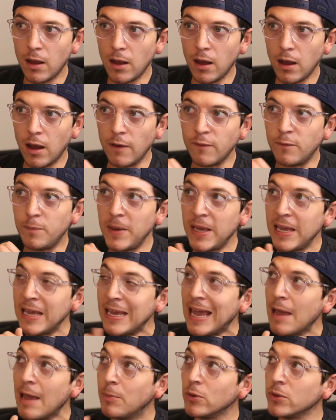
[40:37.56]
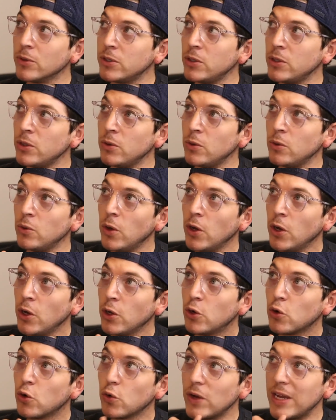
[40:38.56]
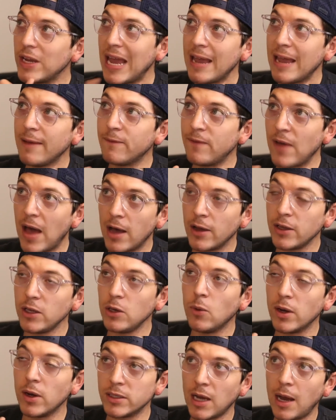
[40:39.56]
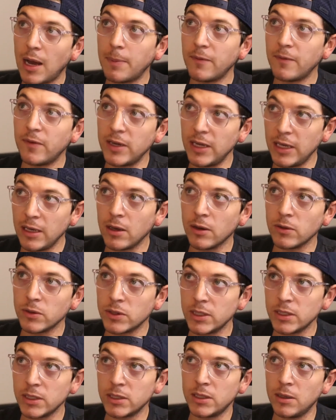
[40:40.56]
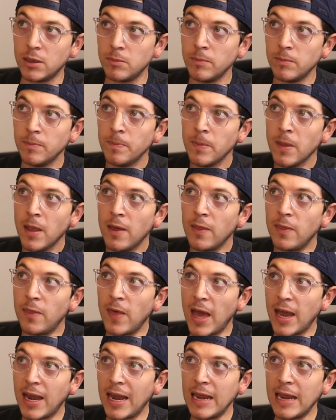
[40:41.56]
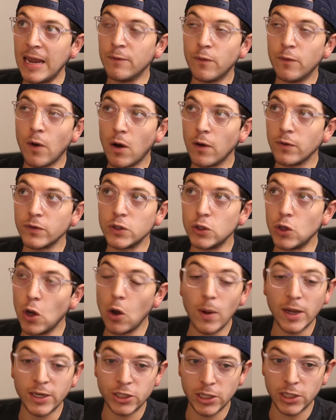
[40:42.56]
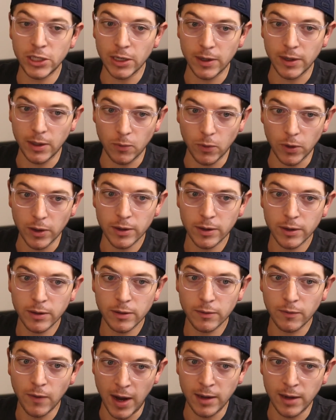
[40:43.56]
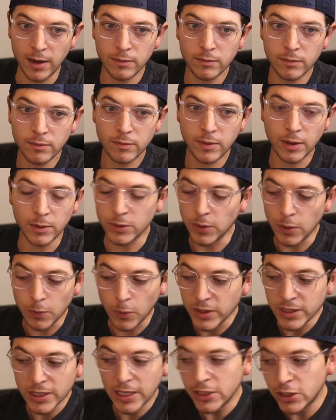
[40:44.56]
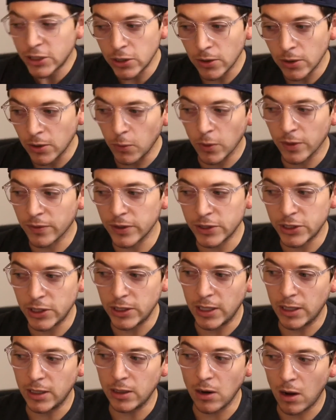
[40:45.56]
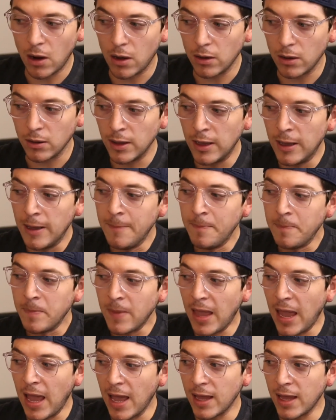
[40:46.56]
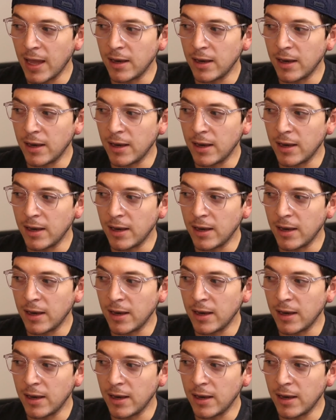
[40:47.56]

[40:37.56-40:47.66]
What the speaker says: being able to create value on top of an ecosystem that involves no engineering work, right? There wasn't engineering work that she did at all. And